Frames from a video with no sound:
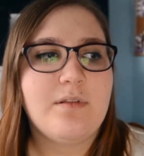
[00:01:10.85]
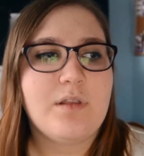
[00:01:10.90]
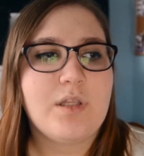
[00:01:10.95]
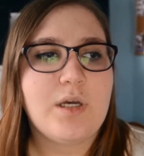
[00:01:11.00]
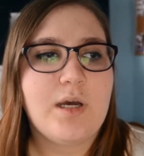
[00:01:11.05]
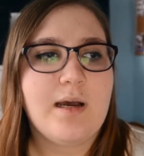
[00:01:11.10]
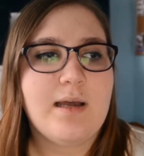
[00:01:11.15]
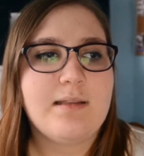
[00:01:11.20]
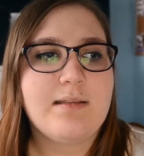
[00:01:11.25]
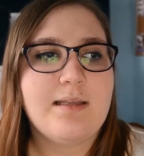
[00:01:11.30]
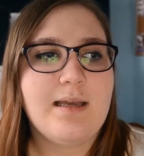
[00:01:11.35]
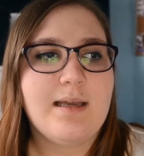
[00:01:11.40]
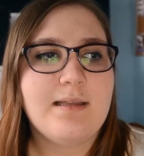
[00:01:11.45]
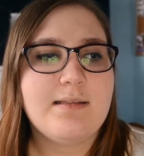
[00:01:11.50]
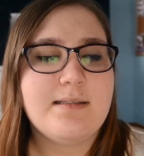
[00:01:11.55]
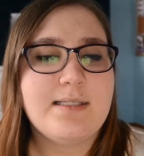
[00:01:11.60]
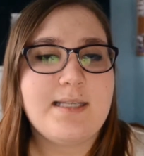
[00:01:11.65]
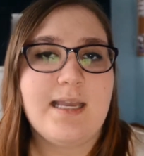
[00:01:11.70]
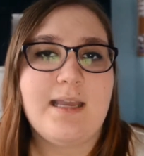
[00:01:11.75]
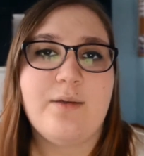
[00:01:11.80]
thought that
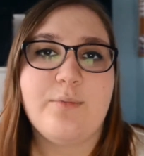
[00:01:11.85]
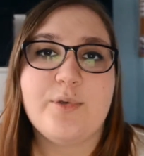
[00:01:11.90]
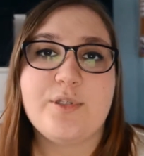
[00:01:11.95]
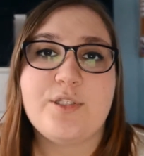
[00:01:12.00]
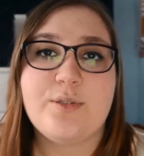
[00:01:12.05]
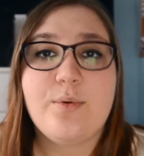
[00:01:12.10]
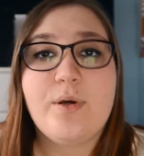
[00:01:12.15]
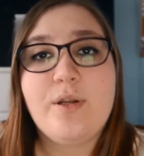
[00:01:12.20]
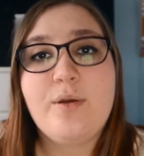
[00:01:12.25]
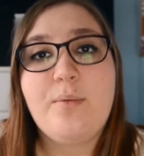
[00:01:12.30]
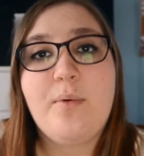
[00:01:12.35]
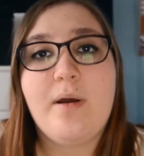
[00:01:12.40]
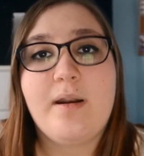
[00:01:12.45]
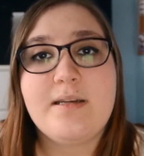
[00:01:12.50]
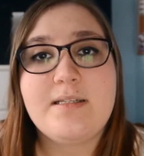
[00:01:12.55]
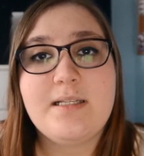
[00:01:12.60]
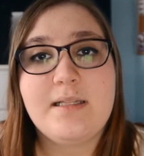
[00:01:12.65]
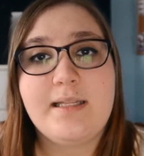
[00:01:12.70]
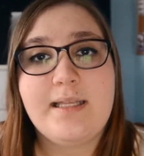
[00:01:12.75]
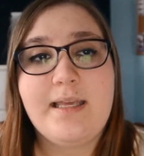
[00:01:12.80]
Zayn was the one who
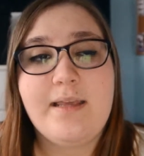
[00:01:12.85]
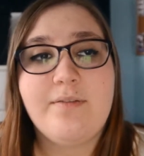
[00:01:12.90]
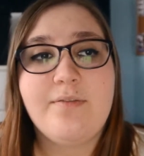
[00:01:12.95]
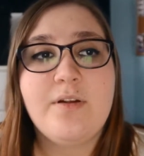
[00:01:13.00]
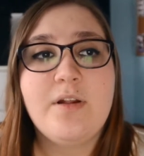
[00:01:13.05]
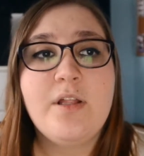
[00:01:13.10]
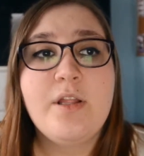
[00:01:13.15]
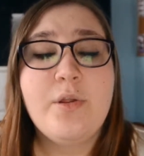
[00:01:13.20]
wanted to leave,